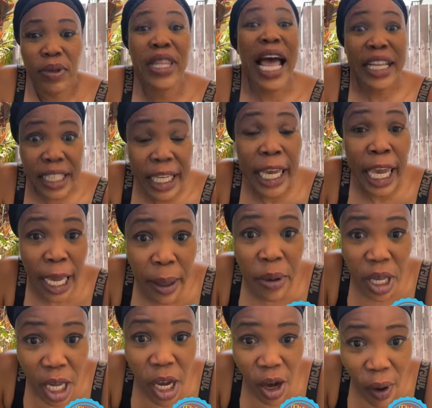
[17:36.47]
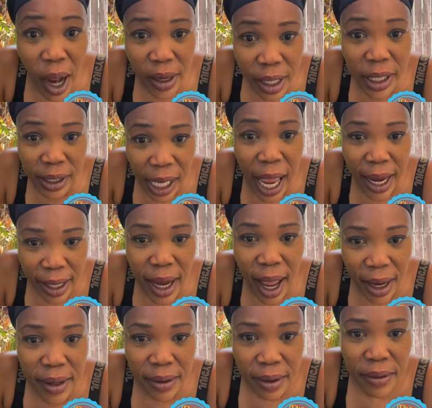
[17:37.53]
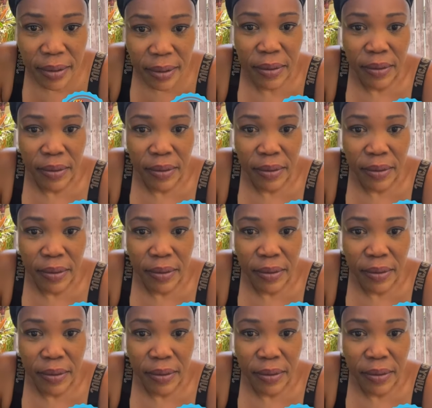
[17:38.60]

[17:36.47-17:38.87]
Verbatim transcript: that came here on this island.